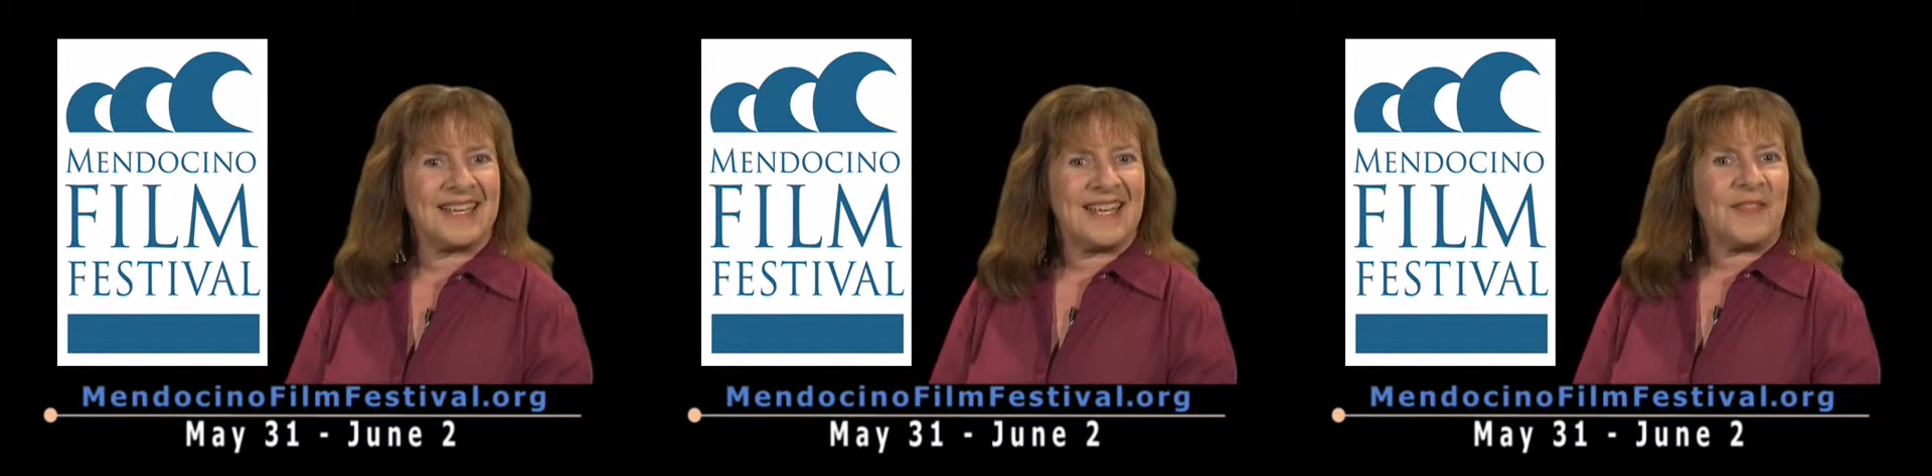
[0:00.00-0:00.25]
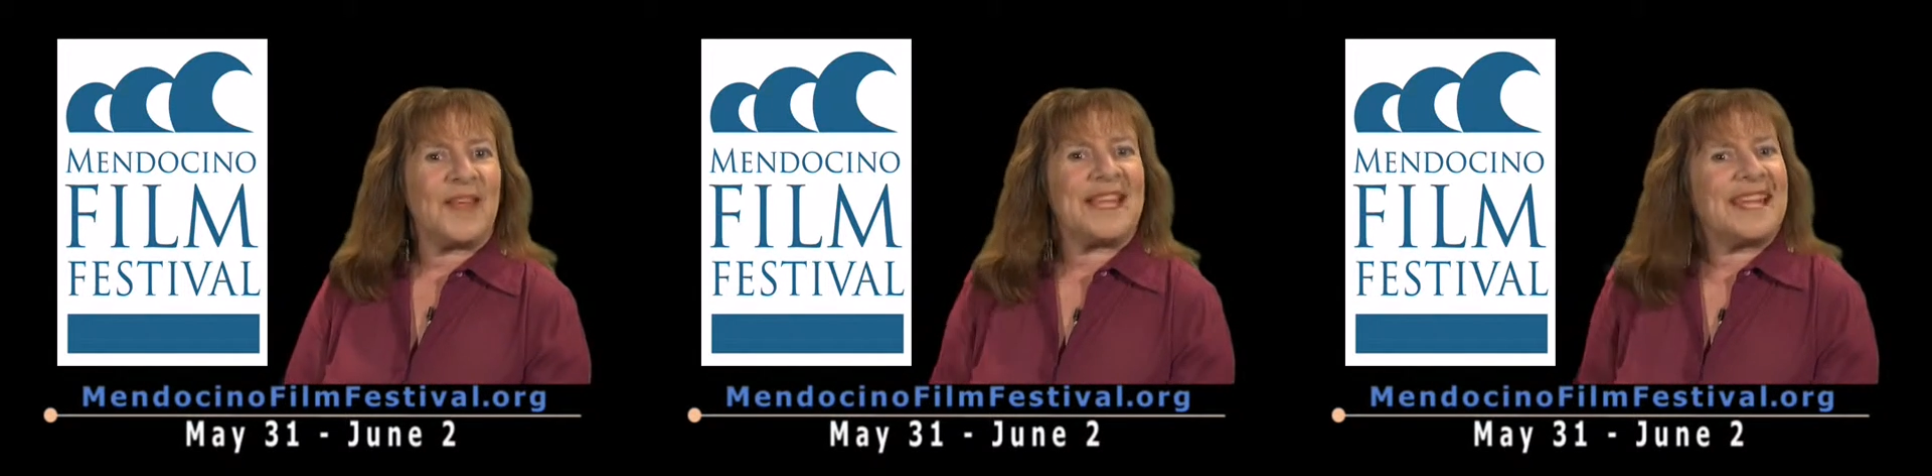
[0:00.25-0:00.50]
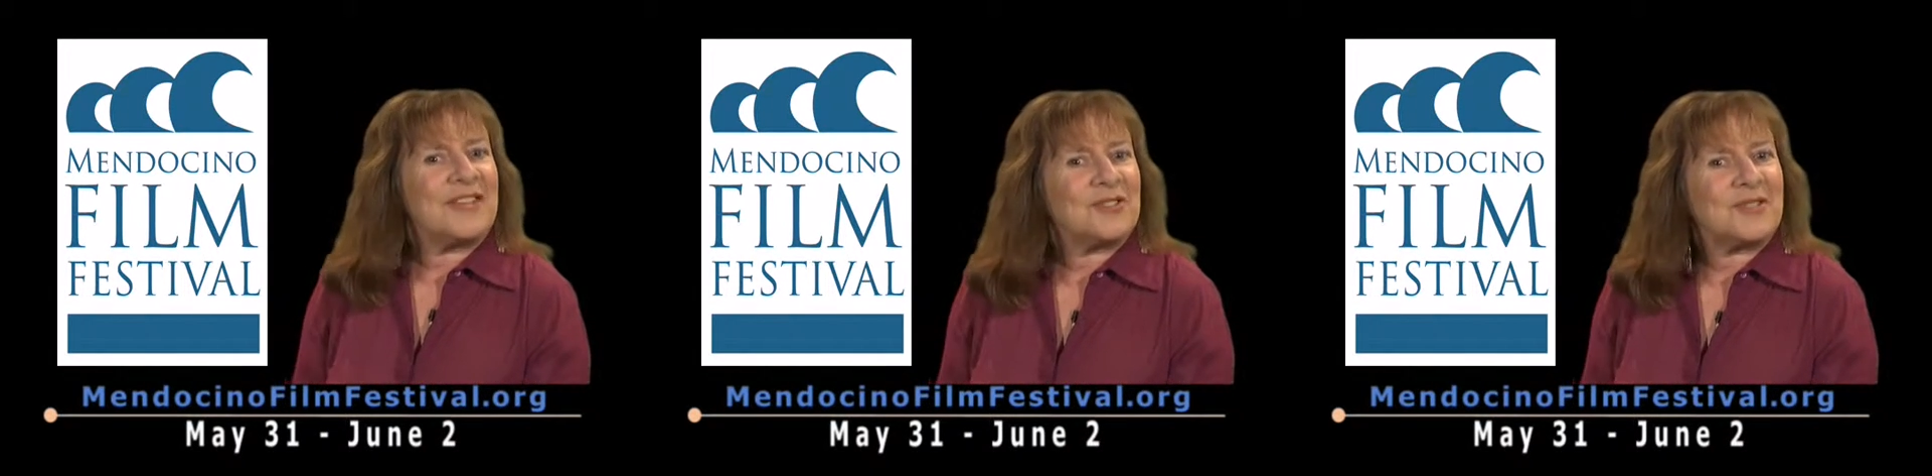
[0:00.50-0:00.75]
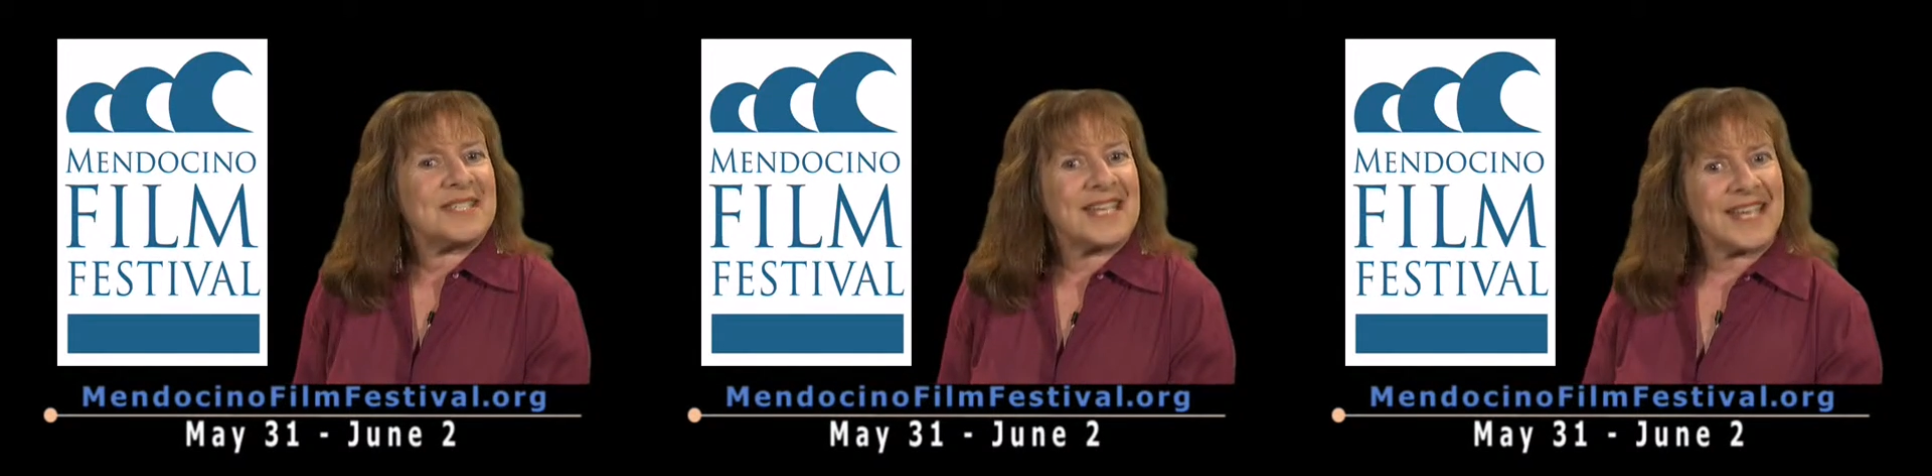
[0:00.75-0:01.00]
They
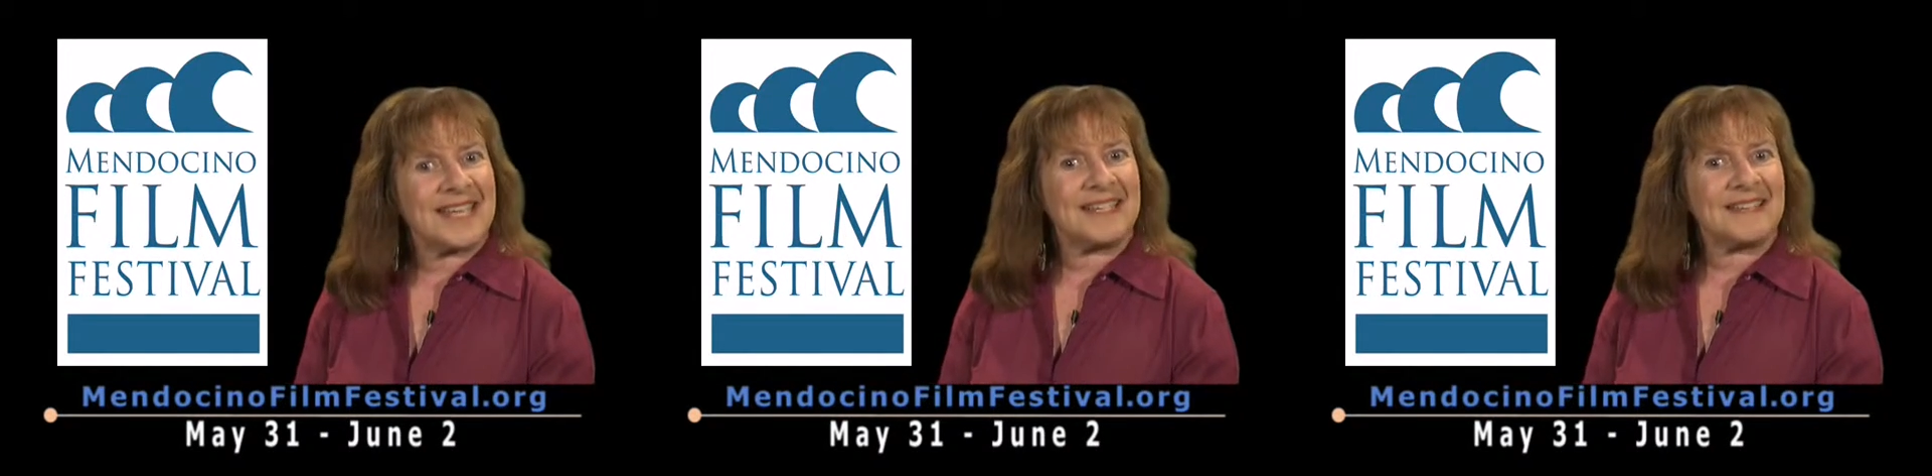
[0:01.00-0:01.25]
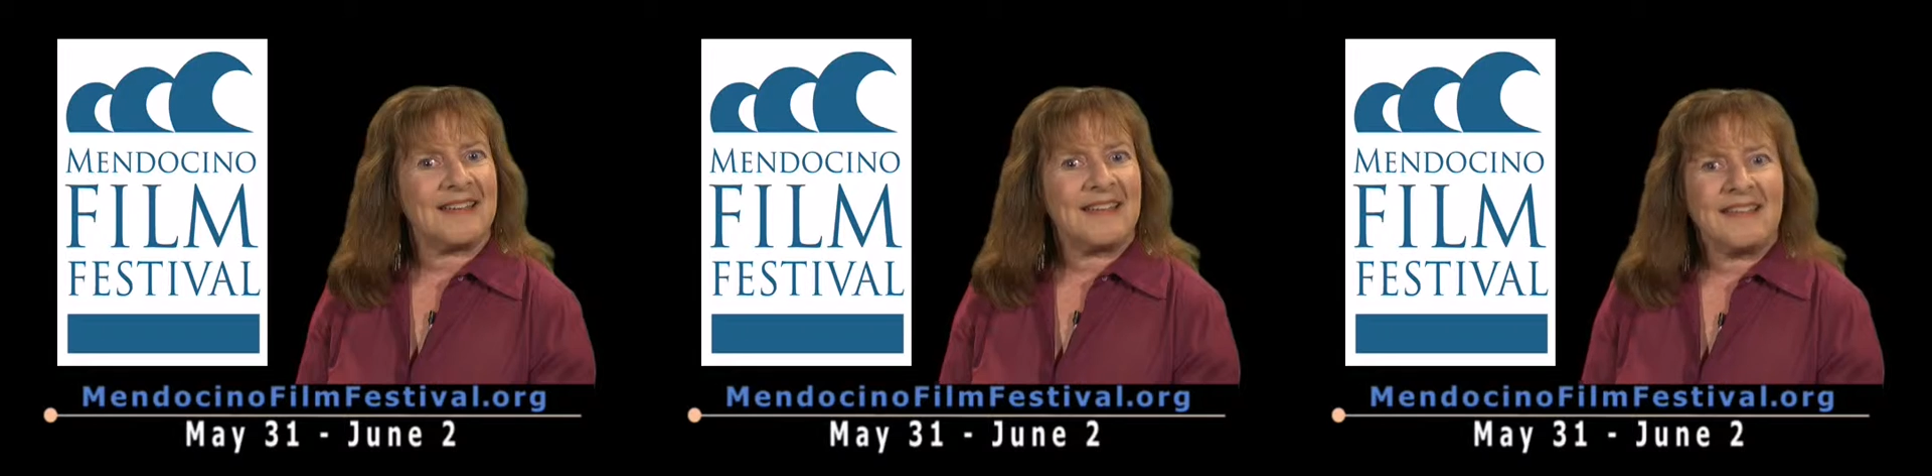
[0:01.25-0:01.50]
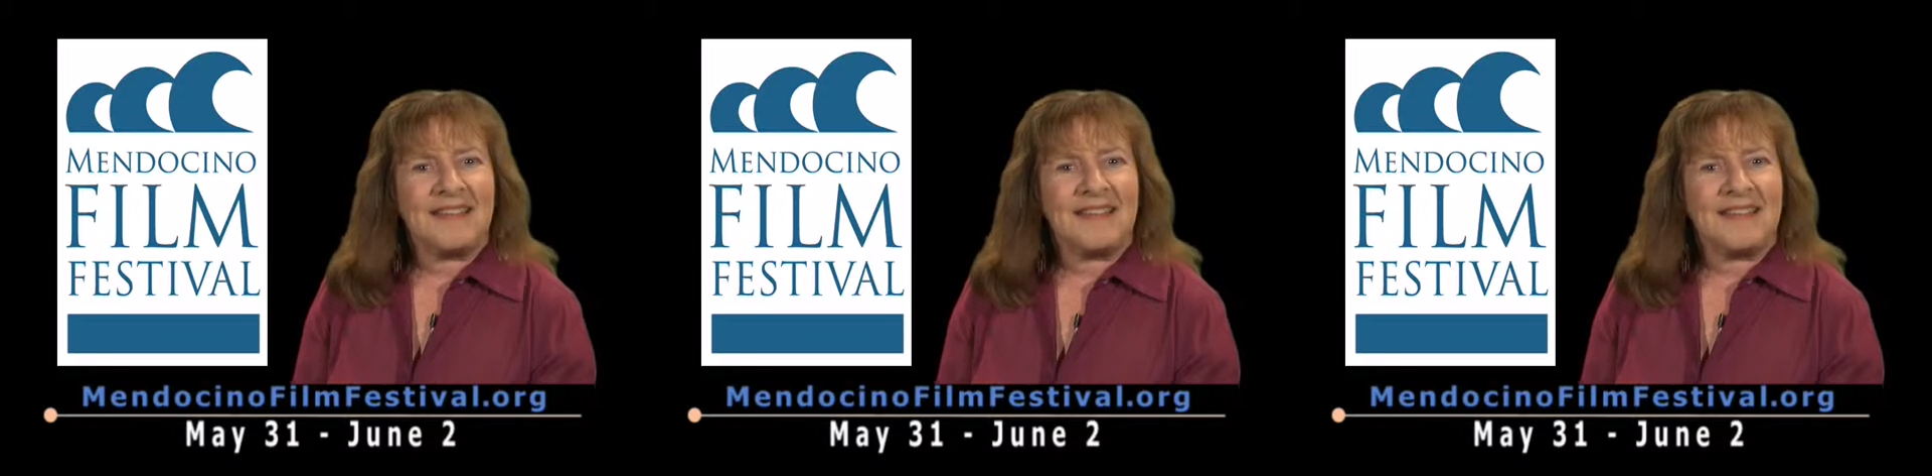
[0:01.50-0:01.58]
entertain,